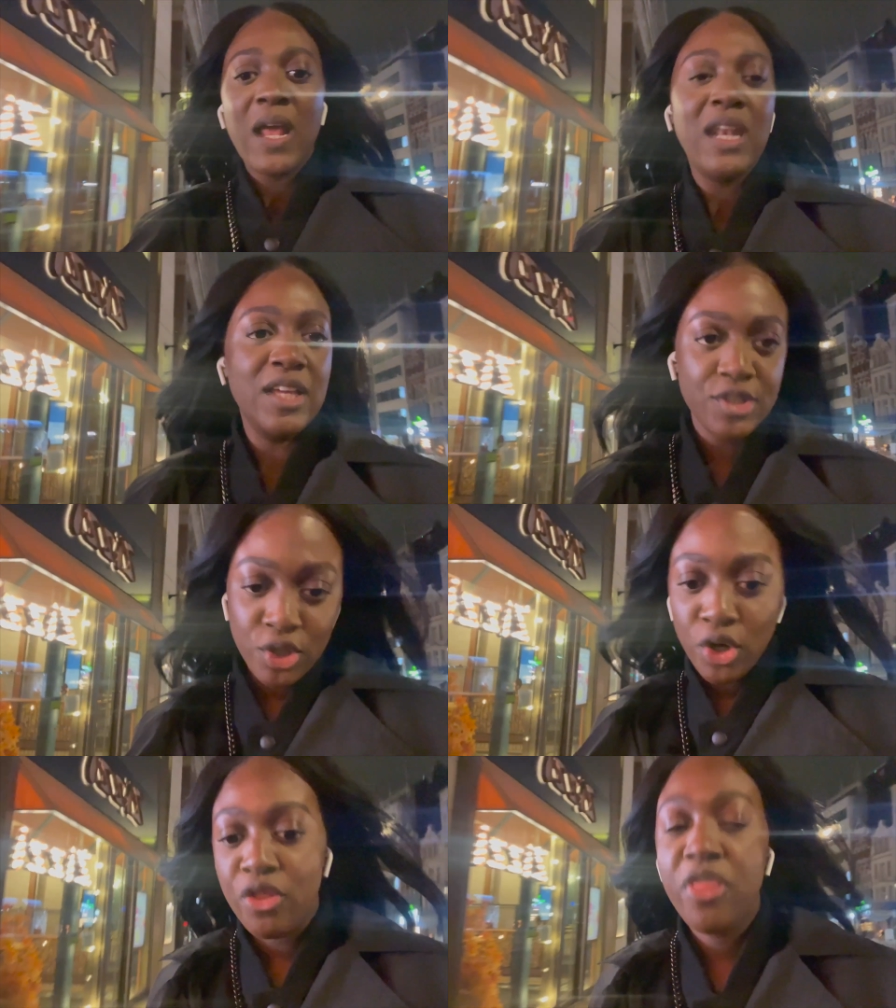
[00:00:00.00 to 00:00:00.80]
London
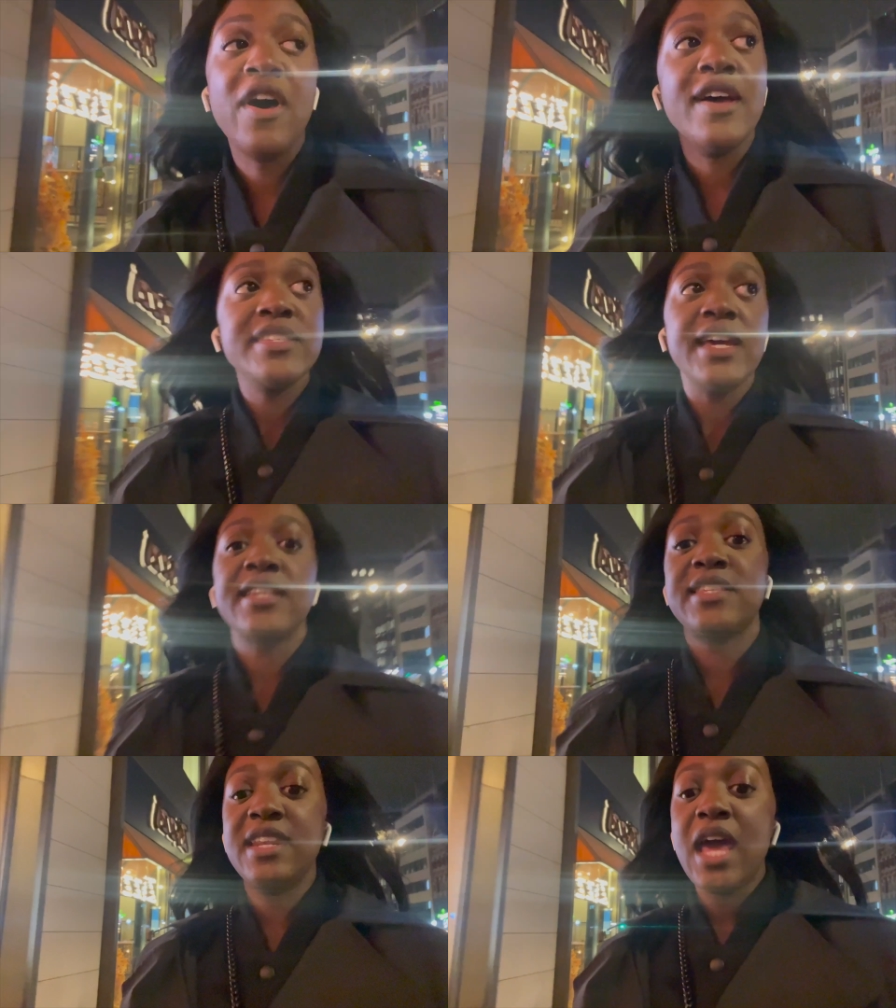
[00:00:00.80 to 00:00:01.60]
on Thursday
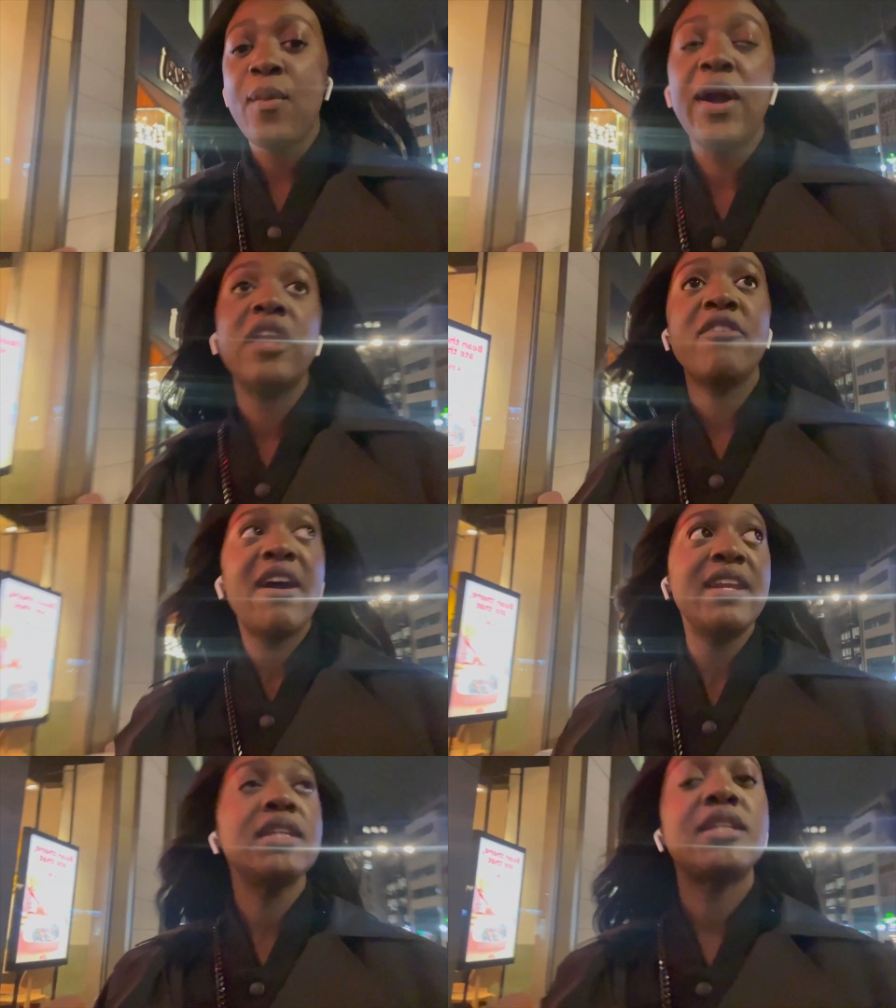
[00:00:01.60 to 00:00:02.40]
because there's a networking
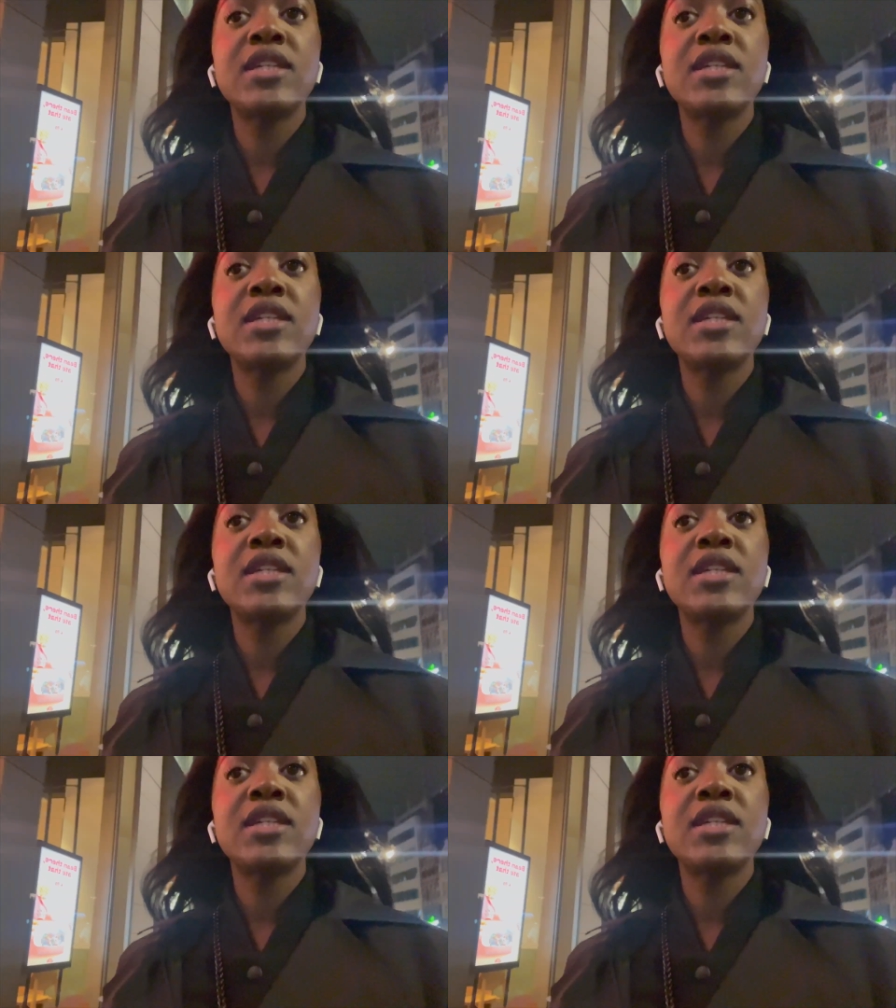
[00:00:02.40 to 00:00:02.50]
event.